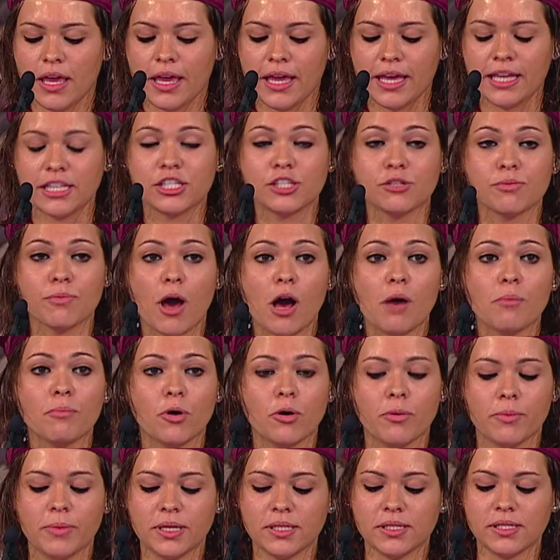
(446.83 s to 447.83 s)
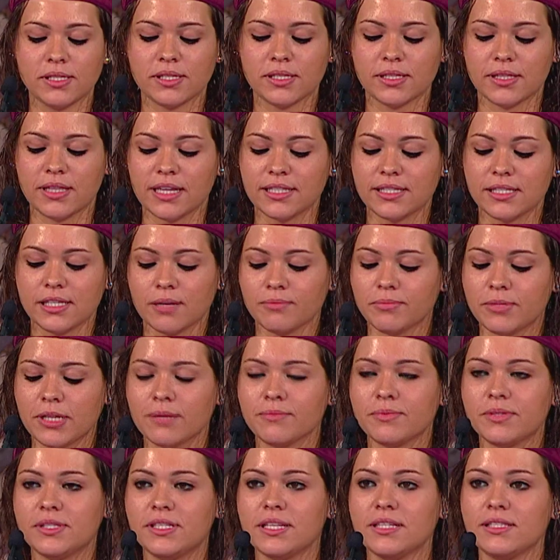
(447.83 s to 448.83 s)
And small moments that
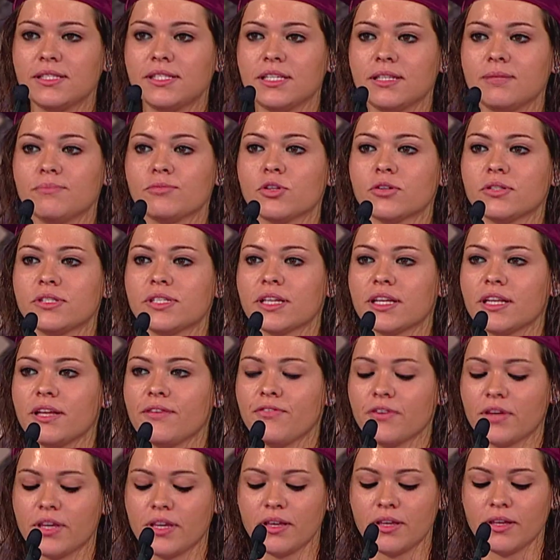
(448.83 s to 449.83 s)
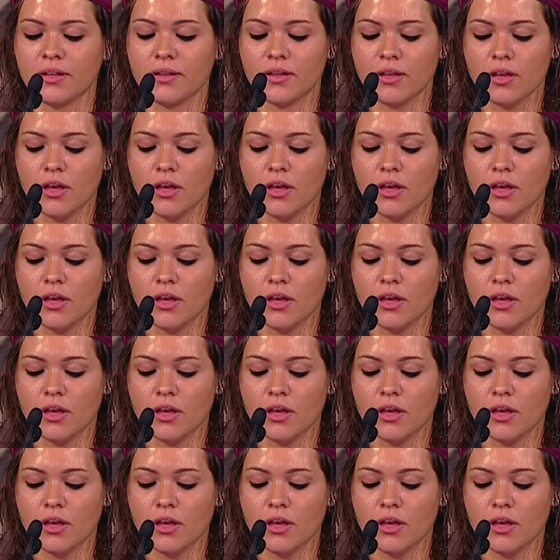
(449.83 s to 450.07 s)
sometimes didn't seem so significant